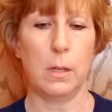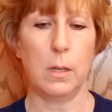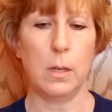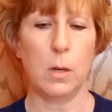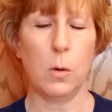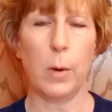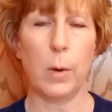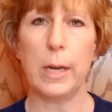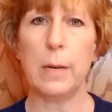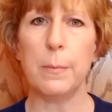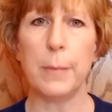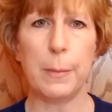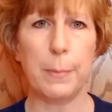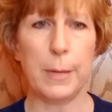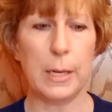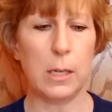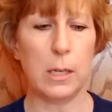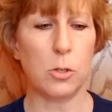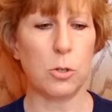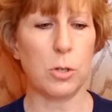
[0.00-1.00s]
Why did my
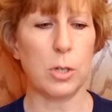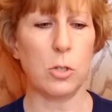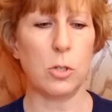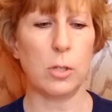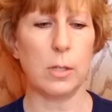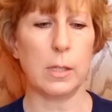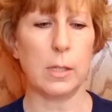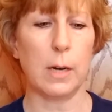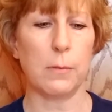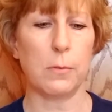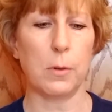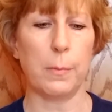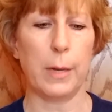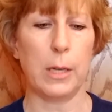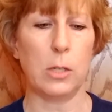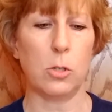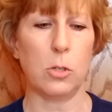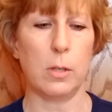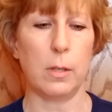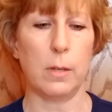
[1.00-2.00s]
pediatricians never
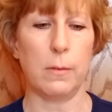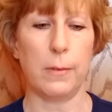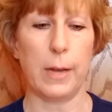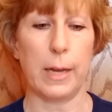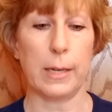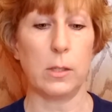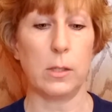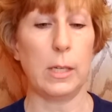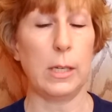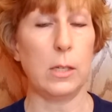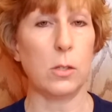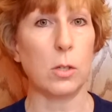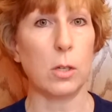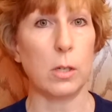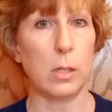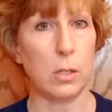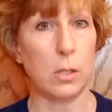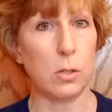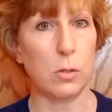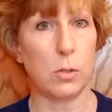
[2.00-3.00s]
mention that vaccines could
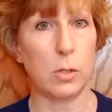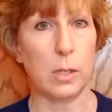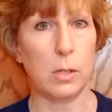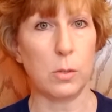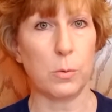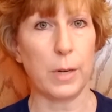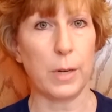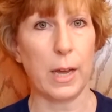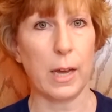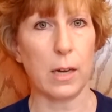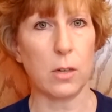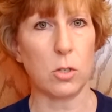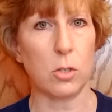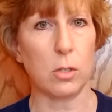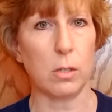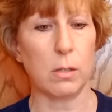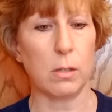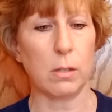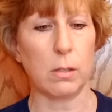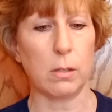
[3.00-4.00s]
induce these
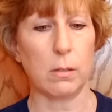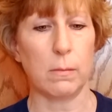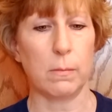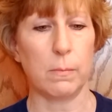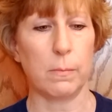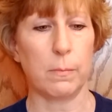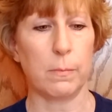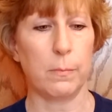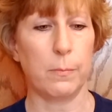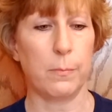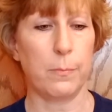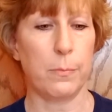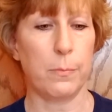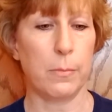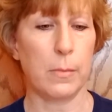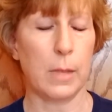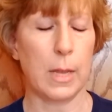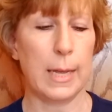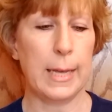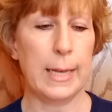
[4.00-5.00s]
reactions?
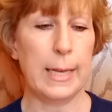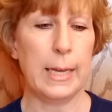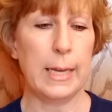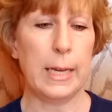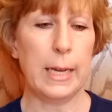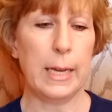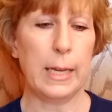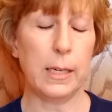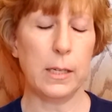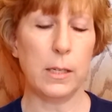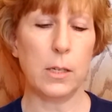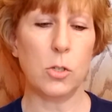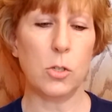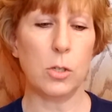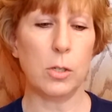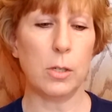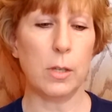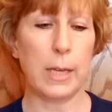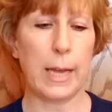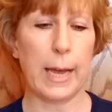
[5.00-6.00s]
In addition
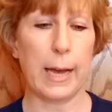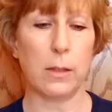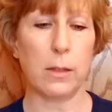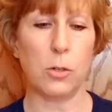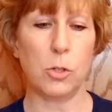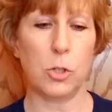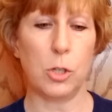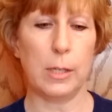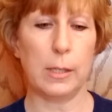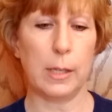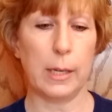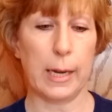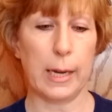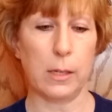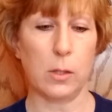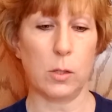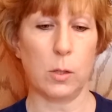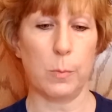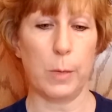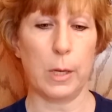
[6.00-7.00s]
to the allergies and
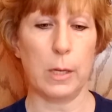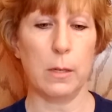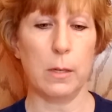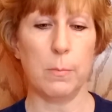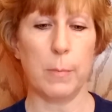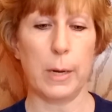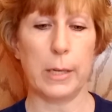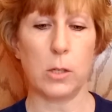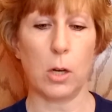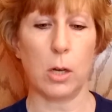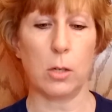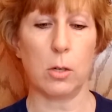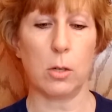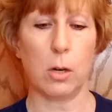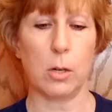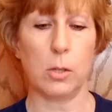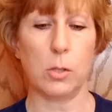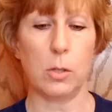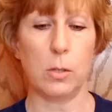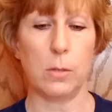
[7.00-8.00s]
eczema, my daughter
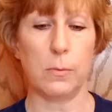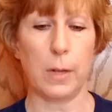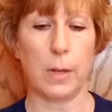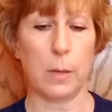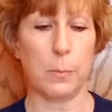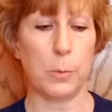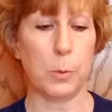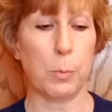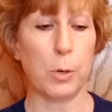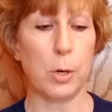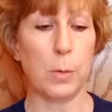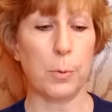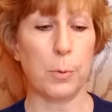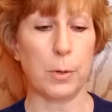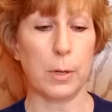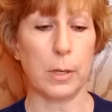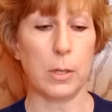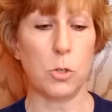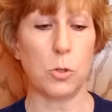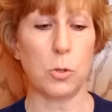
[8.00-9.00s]
also developed
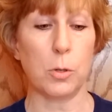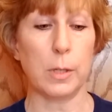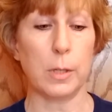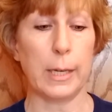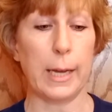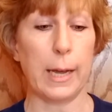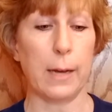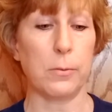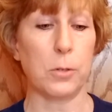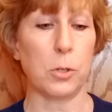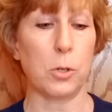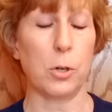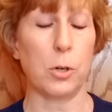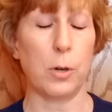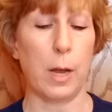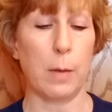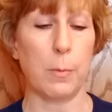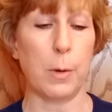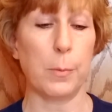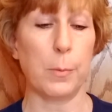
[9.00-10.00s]
purpura shortly after her
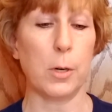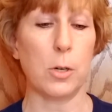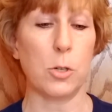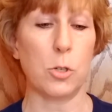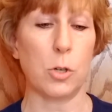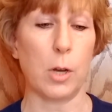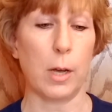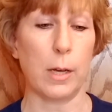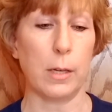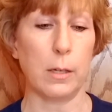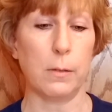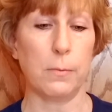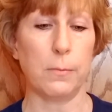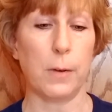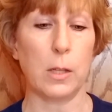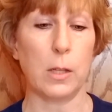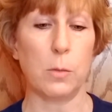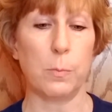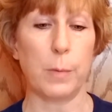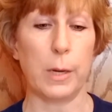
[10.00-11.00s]
MMR shot,
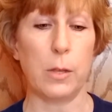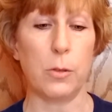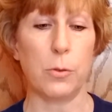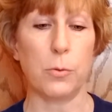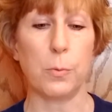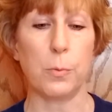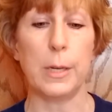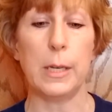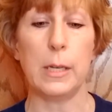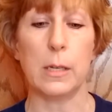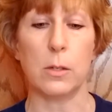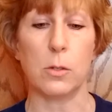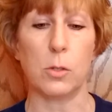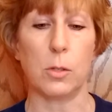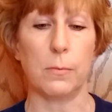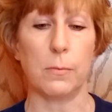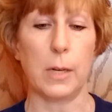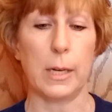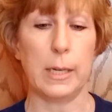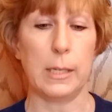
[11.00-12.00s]
followed by 3 years
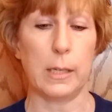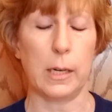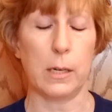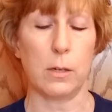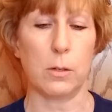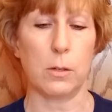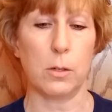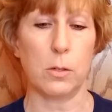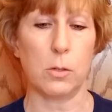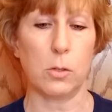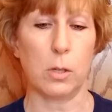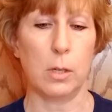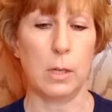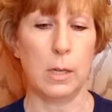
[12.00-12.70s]
of night terrors.